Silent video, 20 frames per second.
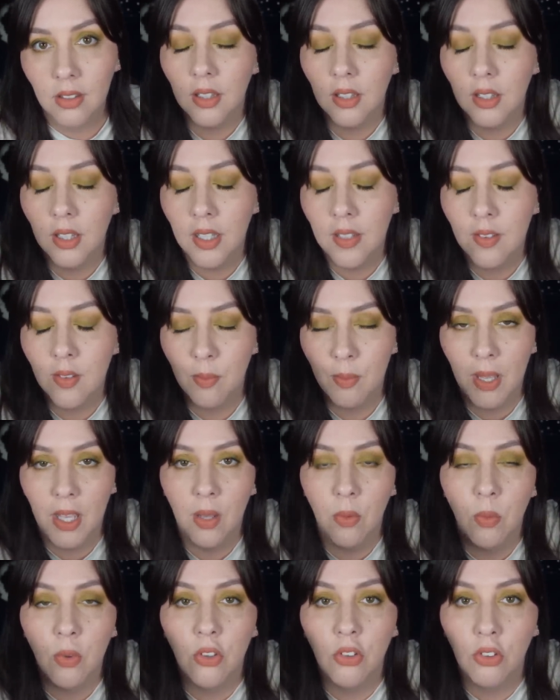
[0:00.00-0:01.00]
This
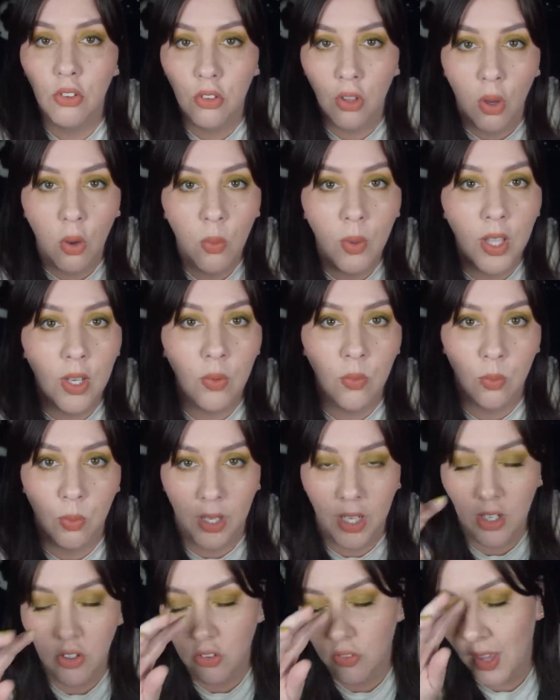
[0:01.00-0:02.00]
man was so
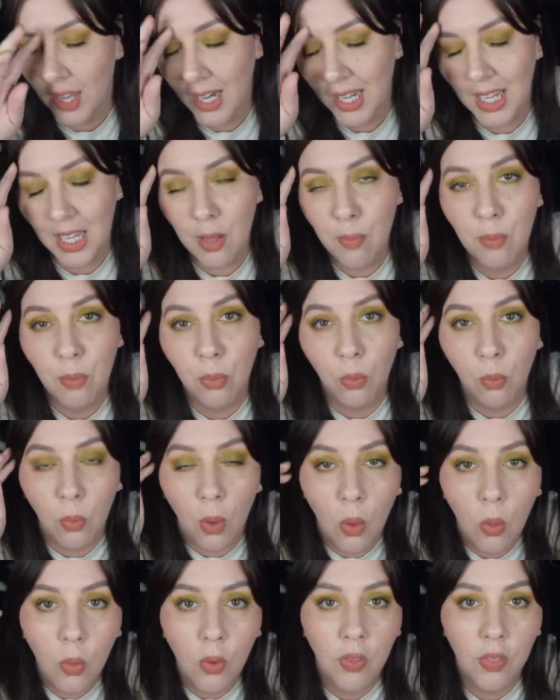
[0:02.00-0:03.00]
enraged that he
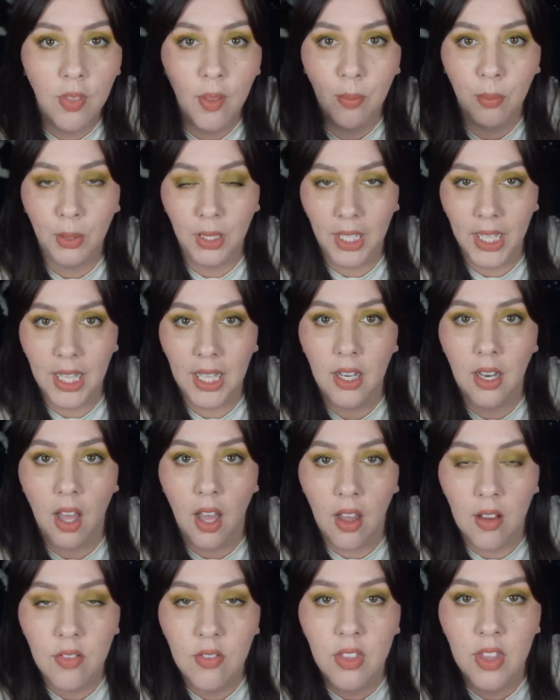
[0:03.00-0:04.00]
broke the blade
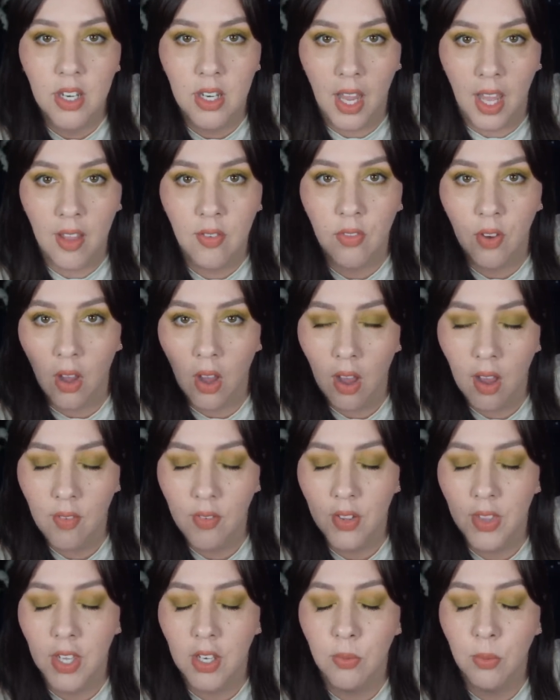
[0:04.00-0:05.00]
of the knife
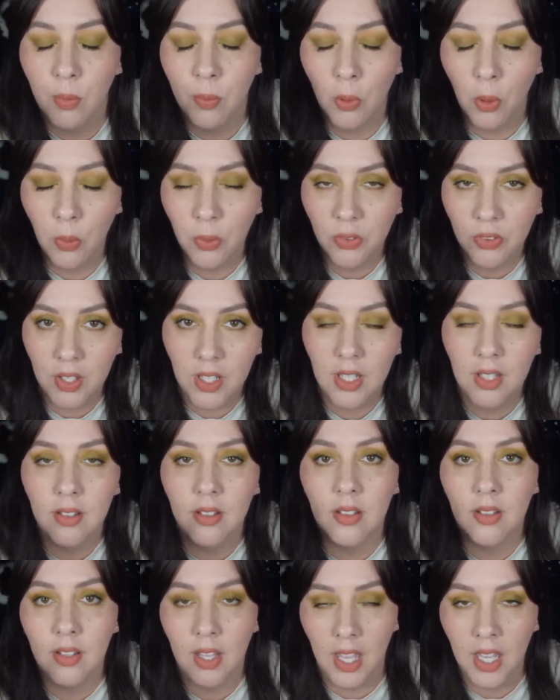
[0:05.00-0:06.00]
off and then proceeded
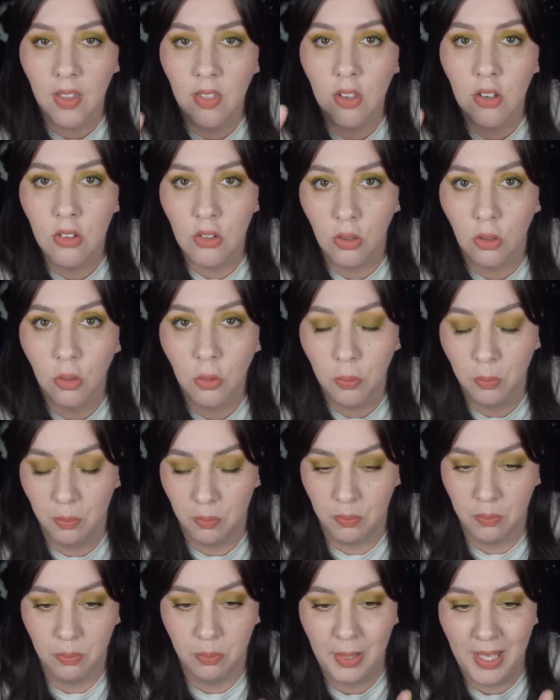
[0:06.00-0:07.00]
to take the dull
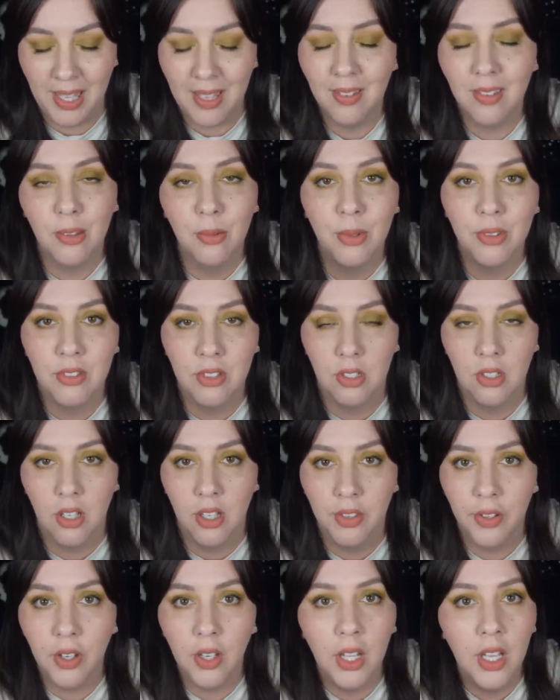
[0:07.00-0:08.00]
piece that was still
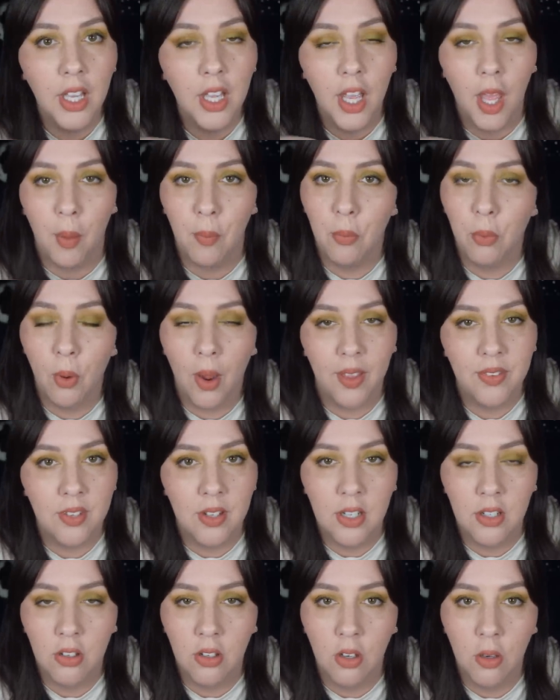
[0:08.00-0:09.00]
on there and press
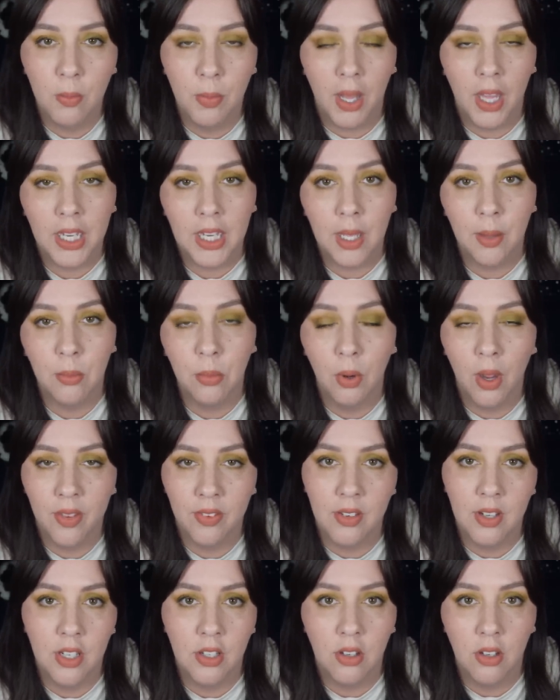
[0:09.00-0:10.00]
it into her body and
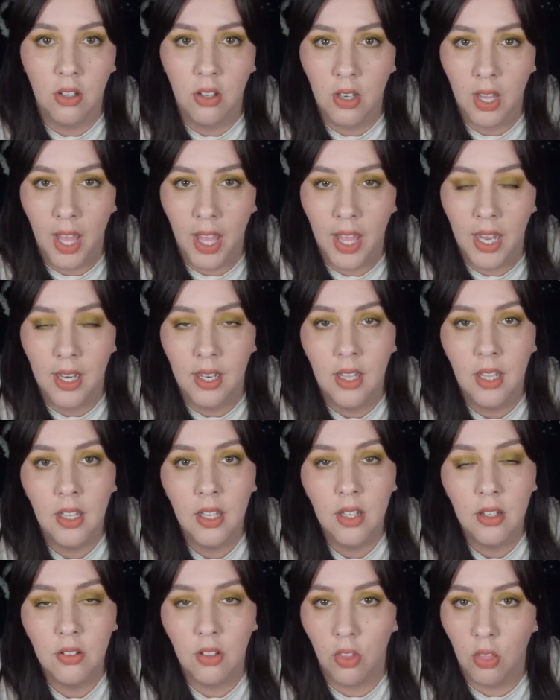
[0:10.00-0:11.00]
press it into her head
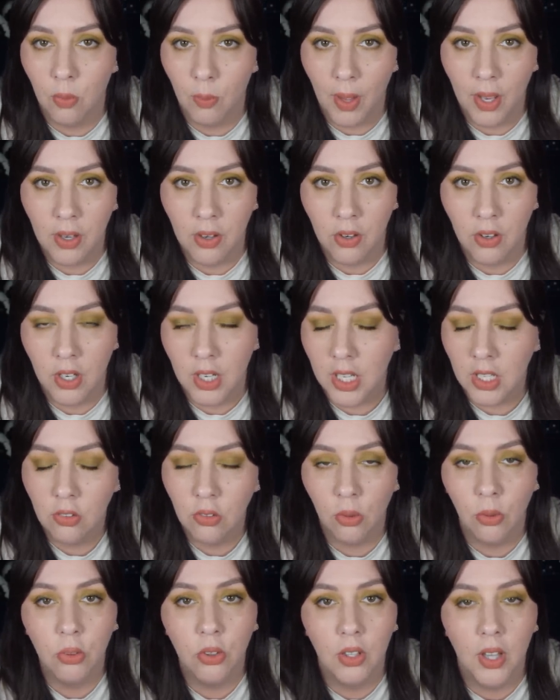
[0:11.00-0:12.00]
to threaten her. And he
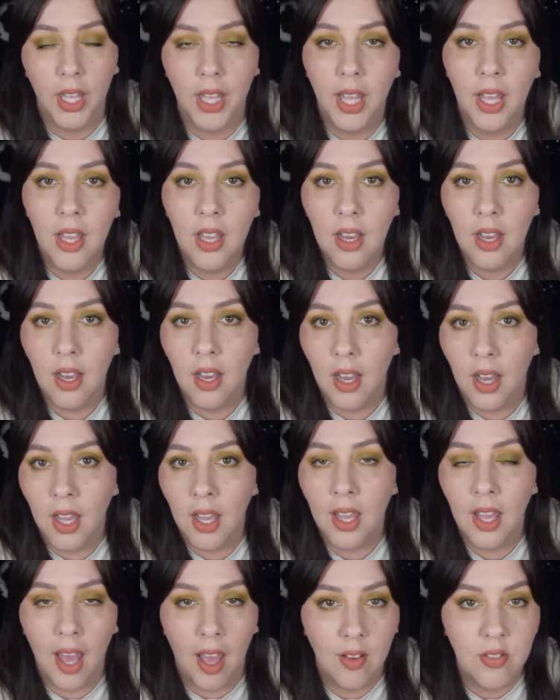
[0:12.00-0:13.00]
told her, like,
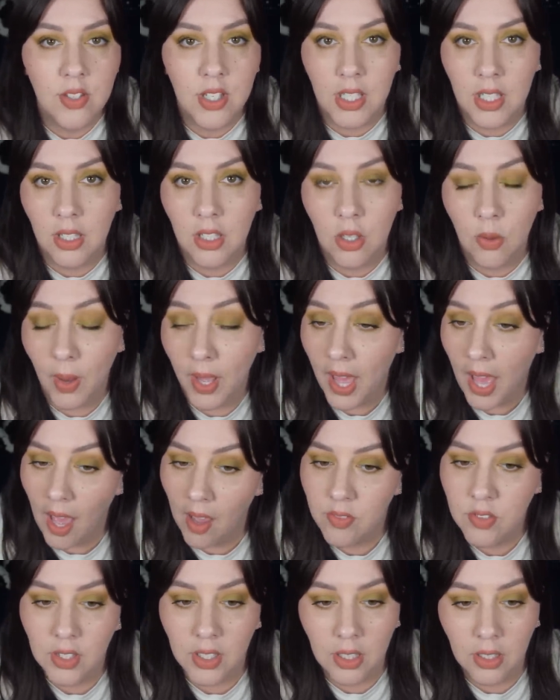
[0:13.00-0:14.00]
"I have to kill you. I
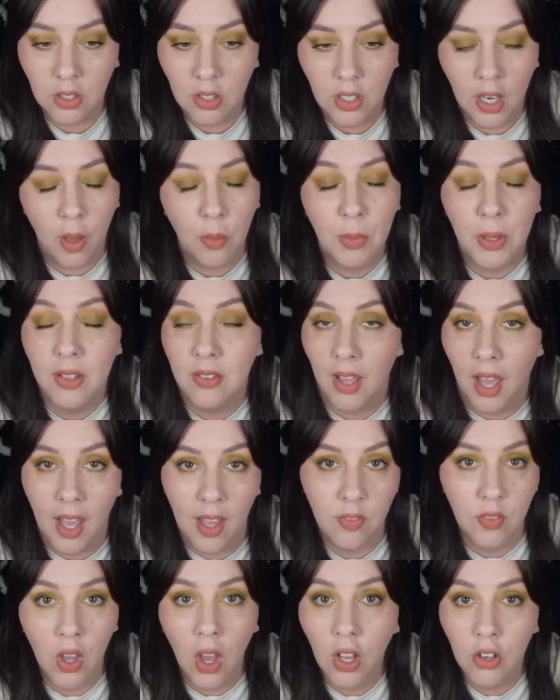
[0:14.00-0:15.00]
have to kill you now because
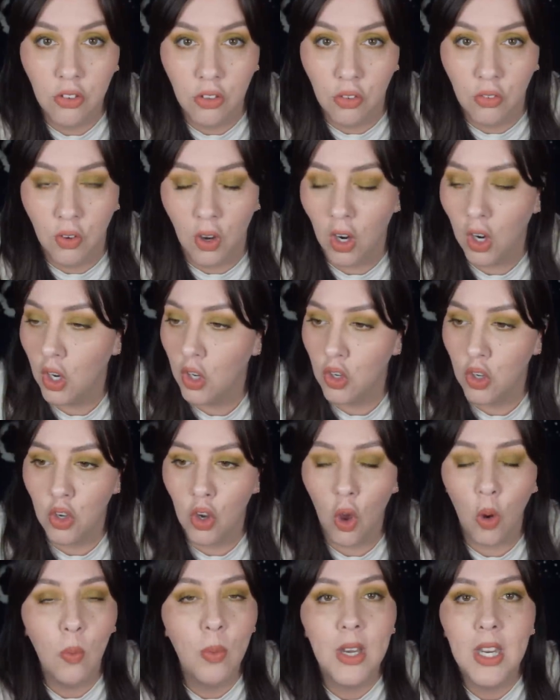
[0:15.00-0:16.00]
I've gone too far.
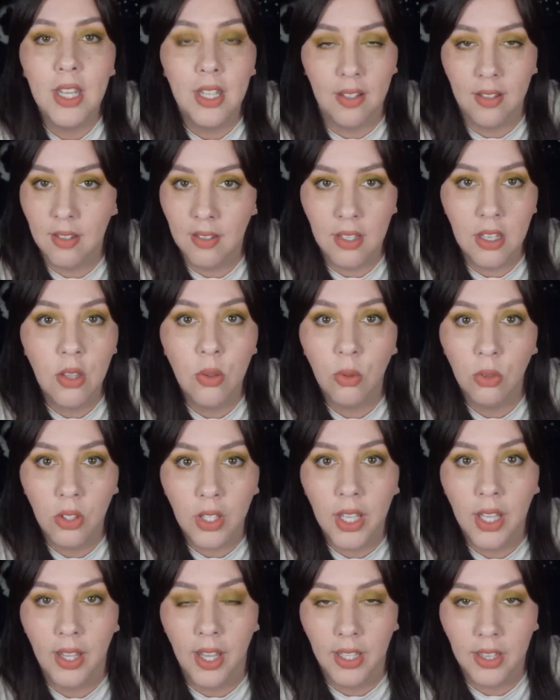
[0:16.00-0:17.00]
Nobody can see you
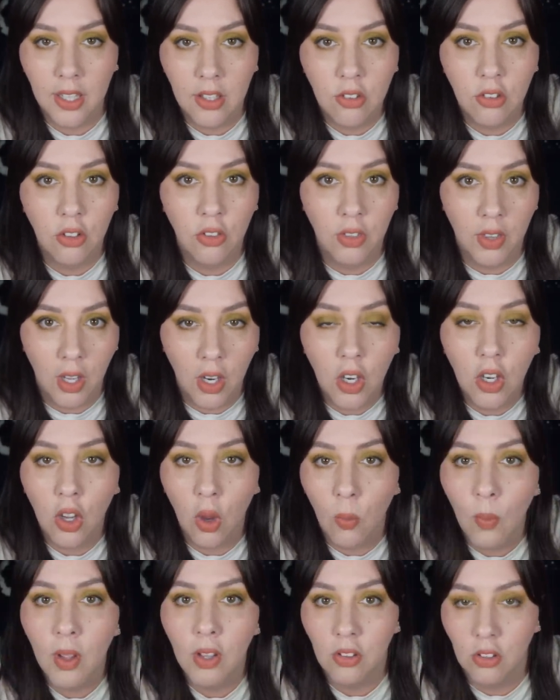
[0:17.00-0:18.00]
looking like this, or they're
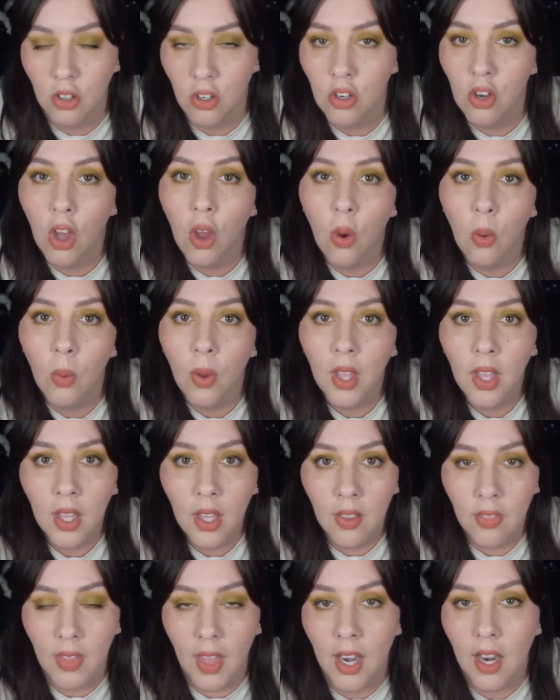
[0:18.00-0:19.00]
going to know
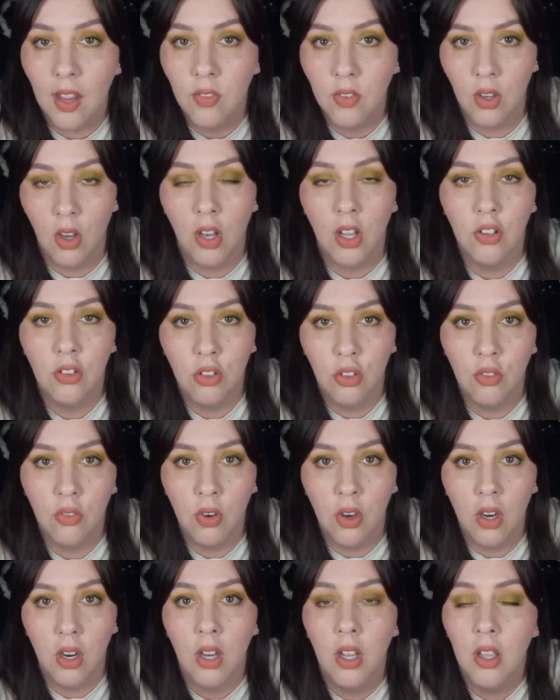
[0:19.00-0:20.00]
that I've gone too
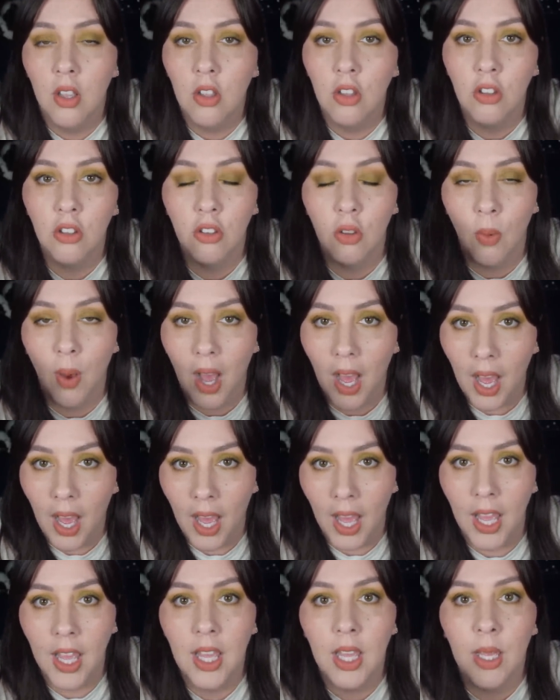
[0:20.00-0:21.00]
far. So
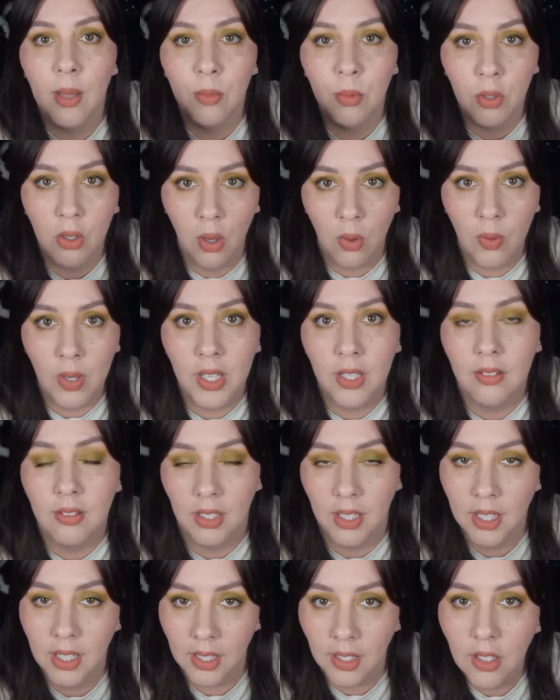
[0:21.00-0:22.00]
I am going to
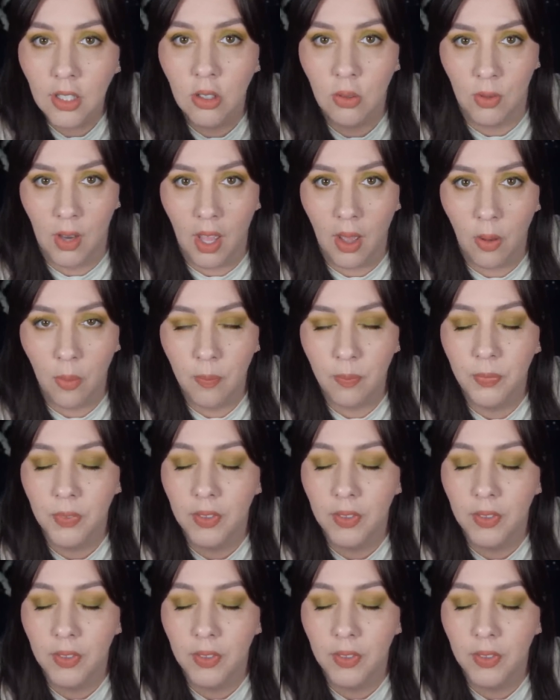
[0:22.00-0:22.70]
kill you now."